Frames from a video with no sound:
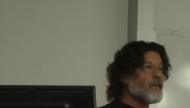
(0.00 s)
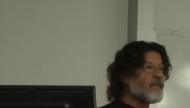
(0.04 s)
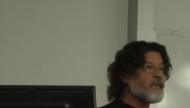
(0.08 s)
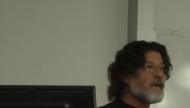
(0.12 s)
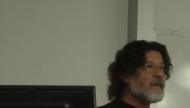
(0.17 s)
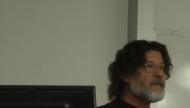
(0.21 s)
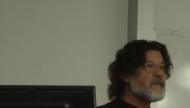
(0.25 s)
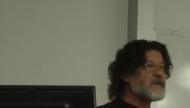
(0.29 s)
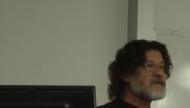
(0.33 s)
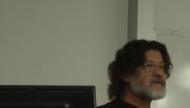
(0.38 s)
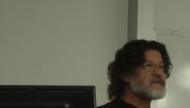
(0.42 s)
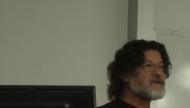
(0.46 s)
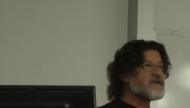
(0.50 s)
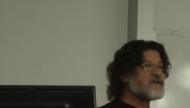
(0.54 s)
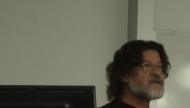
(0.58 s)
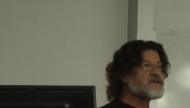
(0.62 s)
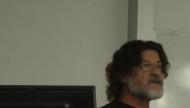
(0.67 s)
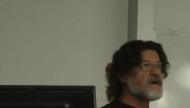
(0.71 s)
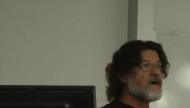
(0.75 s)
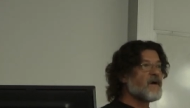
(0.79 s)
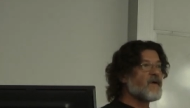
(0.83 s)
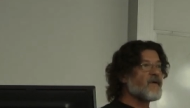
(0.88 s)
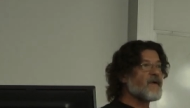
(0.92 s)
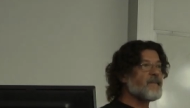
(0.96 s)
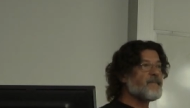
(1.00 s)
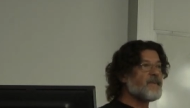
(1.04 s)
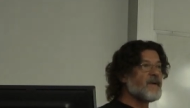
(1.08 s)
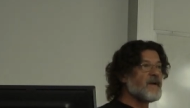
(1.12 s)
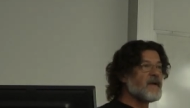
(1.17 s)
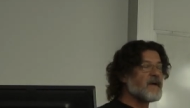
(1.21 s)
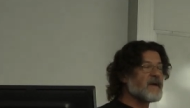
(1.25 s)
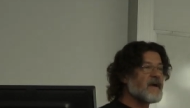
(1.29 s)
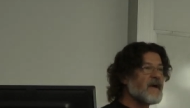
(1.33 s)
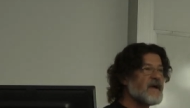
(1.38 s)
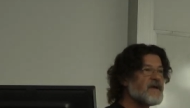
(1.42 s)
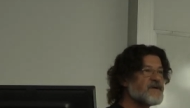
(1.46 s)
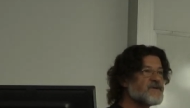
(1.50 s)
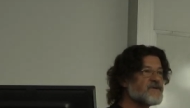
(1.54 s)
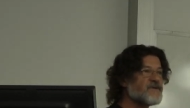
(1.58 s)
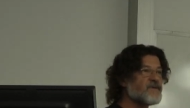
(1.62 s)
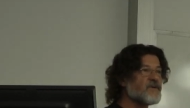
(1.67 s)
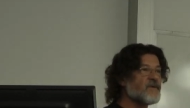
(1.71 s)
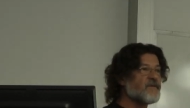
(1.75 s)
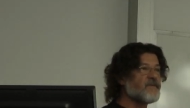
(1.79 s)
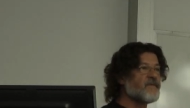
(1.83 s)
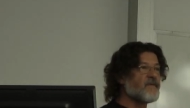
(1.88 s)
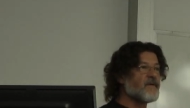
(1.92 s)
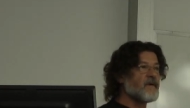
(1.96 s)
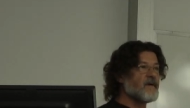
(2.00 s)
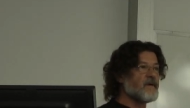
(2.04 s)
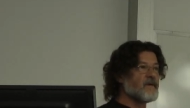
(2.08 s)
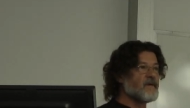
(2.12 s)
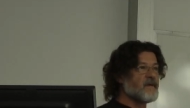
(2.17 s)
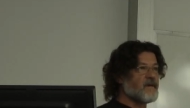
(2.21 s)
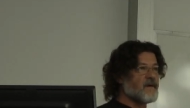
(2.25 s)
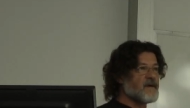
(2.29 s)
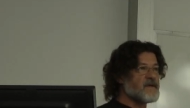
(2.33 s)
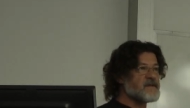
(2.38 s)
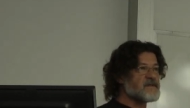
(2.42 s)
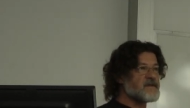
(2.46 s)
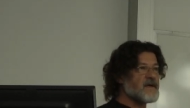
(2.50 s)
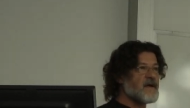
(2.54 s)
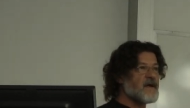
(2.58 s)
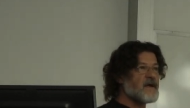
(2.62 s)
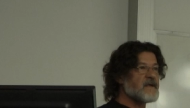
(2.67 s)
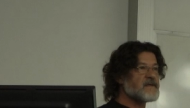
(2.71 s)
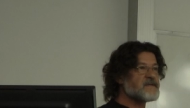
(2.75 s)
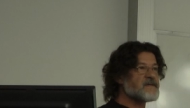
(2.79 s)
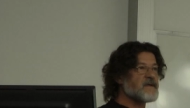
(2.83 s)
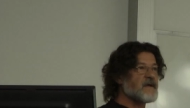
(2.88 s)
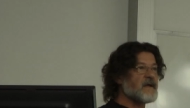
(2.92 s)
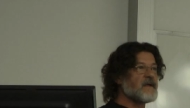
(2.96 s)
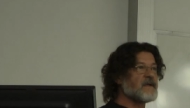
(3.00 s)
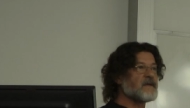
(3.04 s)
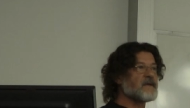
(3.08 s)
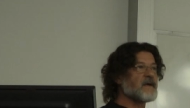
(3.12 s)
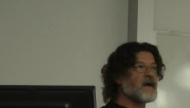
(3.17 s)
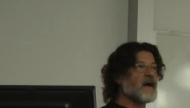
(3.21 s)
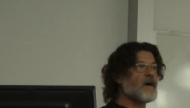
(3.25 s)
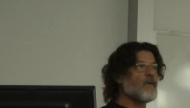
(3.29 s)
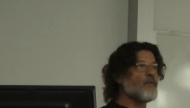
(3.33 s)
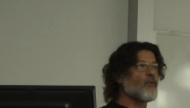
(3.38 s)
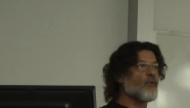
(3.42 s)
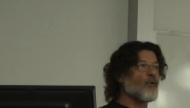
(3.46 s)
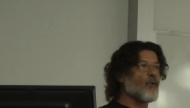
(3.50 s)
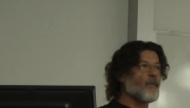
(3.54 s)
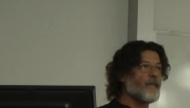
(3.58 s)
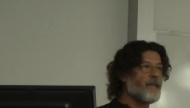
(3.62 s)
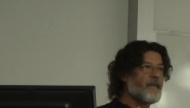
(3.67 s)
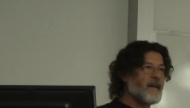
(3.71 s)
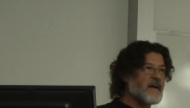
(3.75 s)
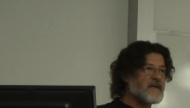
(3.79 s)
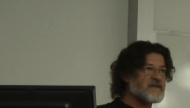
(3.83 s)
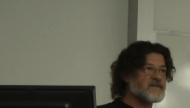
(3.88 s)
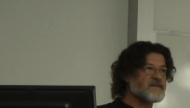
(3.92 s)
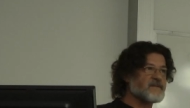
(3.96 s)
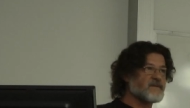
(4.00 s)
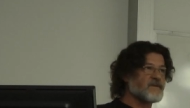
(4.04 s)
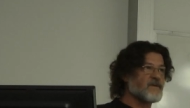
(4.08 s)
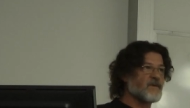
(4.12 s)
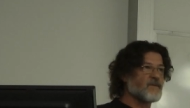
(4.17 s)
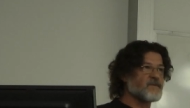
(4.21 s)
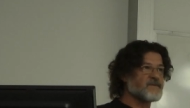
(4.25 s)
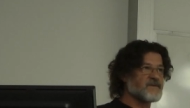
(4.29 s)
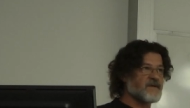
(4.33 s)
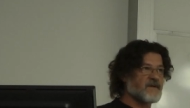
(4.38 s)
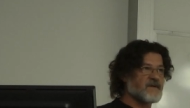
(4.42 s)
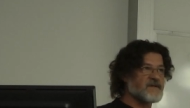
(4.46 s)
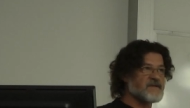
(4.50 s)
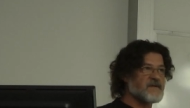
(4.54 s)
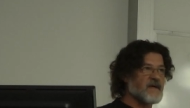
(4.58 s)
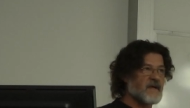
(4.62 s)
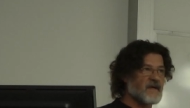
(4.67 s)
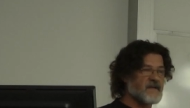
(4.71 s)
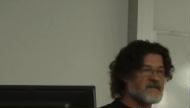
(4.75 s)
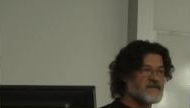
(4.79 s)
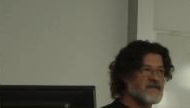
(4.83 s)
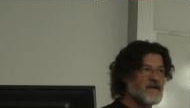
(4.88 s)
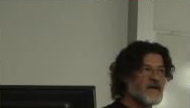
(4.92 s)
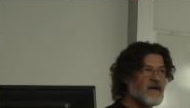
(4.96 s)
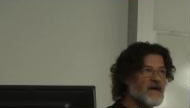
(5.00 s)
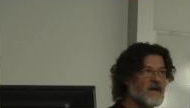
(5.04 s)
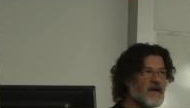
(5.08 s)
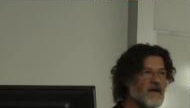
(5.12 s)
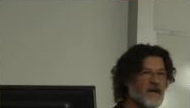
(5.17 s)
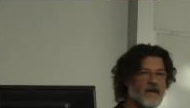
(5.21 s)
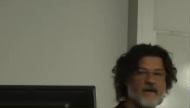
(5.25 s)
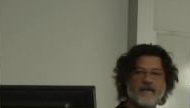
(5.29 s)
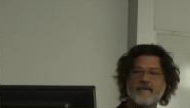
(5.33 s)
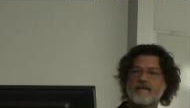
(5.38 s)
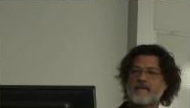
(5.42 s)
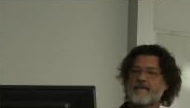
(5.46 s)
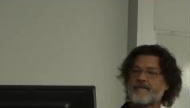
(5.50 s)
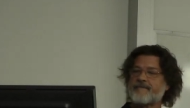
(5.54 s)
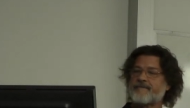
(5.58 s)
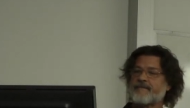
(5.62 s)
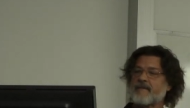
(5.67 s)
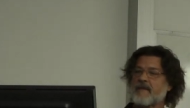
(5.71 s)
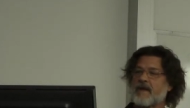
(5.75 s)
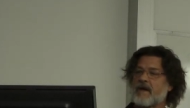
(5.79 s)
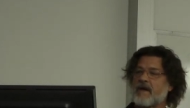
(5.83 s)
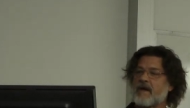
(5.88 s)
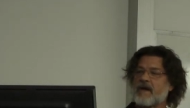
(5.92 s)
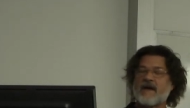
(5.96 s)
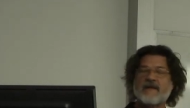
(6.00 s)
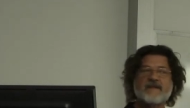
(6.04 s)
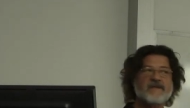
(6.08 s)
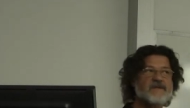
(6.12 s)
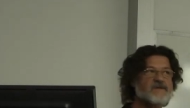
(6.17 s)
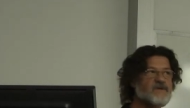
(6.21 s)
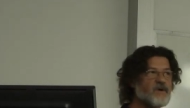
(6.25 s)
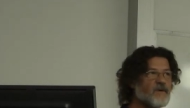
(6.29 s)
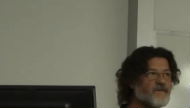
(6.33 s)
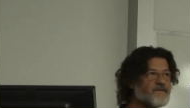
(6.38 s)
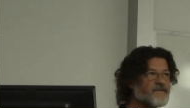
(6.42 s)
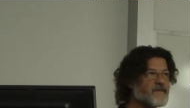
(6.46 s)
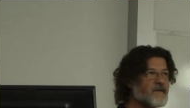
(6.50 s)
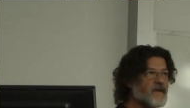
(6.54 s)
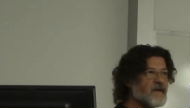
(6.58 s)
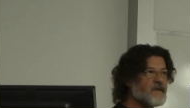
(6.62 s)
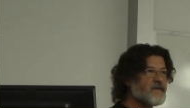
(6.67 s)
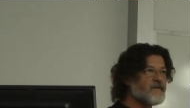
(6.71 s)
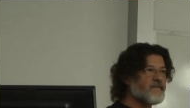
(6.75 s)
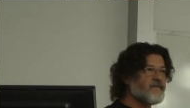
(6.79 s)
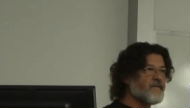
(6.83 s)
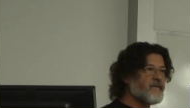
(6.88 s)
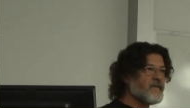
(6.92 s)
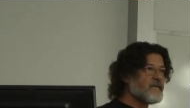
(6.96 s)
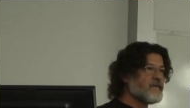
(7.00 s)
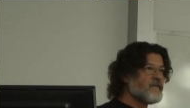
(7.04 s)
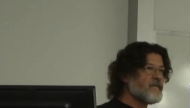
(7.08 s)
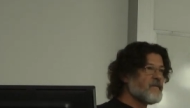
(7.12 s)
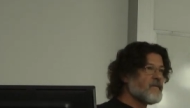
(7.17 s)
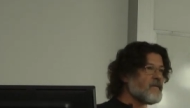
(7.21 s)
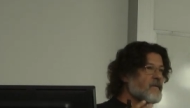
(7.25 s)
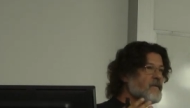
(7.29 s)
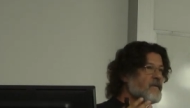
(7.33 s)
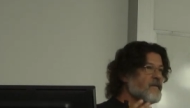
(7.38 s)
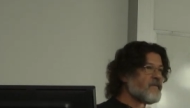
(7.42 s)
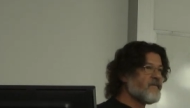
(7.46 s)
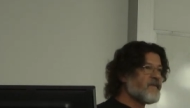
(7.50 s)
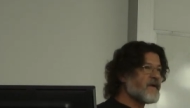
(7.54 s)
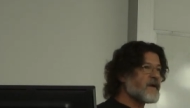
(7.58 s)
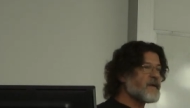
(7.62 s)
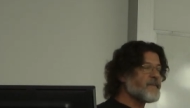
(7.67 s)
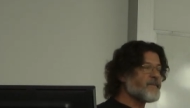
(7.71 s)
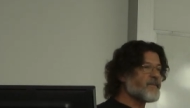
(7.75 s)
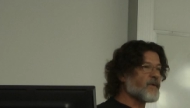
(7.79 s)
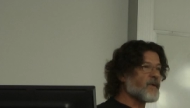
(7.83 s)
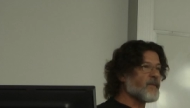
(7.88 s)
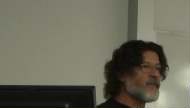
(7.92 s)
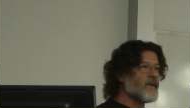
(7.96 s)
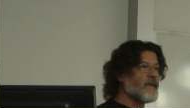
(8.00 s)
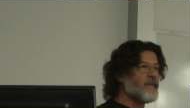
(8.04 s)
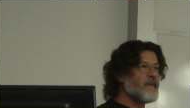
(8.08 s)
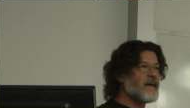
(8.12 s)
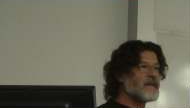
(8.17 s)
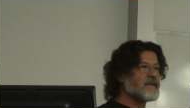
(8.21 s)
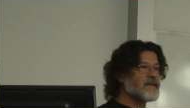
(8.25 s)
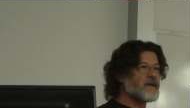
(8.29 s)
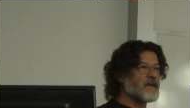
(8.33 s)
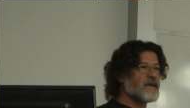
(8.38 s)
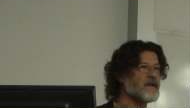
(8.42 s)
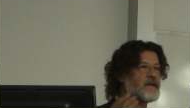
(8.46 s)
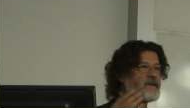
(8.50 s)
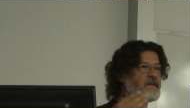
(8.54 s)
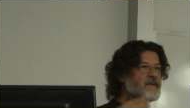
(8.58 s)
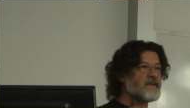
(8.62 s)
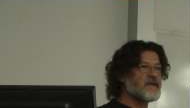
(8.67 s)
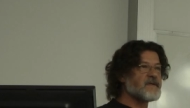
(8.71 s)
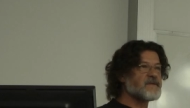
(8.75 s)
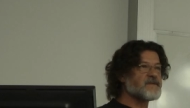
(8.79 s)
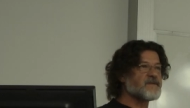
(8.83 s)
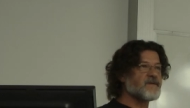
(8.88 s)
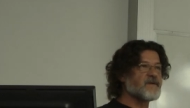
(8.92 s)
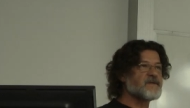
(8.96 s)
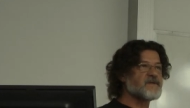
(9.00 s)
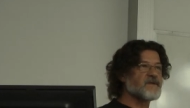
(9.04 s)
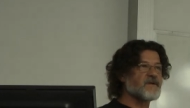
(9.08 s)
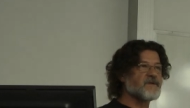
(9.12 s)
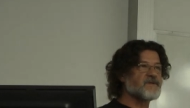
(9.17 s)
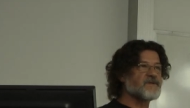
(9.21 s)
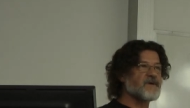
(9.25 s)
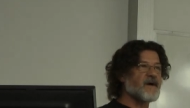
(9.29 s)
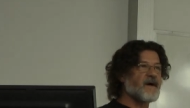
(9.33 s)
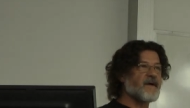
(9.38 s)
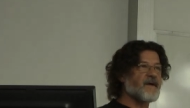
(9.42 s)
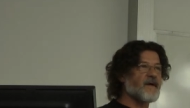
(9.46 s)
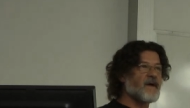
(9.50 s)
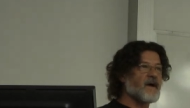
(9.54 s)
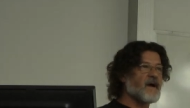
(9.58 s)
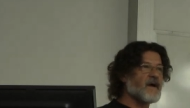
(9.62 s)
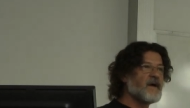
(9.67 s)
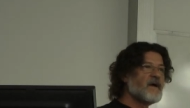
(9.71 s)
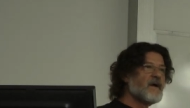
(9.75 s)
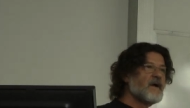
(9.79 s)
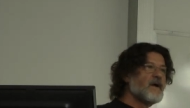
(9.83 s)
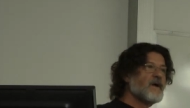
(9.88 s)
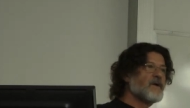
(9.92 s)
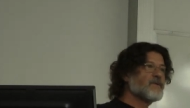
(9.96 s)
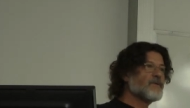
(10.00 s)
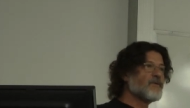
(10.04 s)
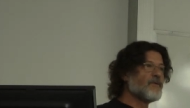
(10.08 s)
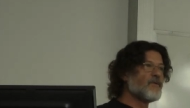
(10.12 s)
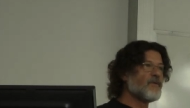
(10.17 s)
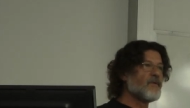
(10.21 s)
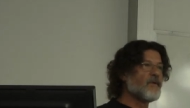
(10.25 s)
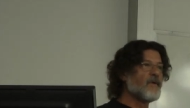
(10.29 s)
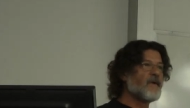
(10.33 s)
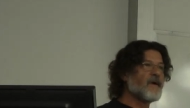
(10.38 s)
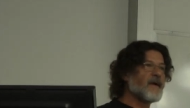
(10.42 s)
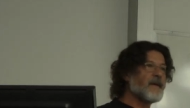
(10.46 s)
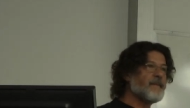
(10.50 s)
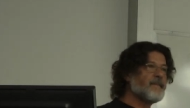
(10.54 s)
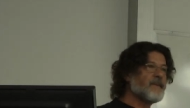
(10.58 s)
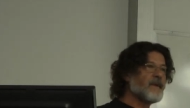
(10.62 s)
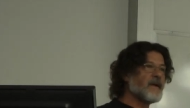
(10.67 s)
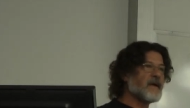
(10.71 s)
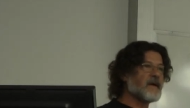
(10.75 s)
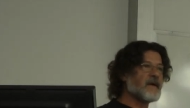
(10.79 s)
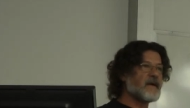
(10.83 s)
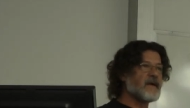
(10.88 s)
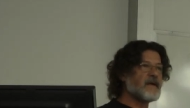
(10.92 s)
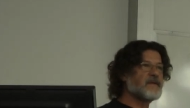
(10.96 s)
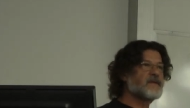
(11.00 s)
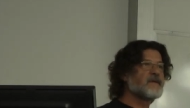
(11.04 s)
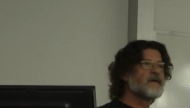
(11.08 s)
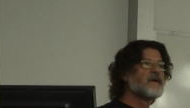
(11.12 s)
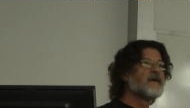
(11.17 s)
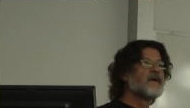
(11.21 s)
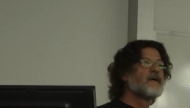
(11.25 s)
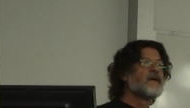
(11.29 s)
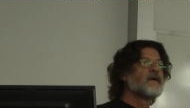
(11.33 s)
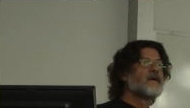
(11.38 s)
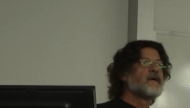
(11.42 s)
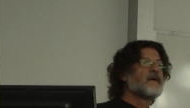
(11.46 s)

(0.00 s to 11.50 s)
problem is this replication of re results and how robust those results are. It is often very problematic in this research area to replicate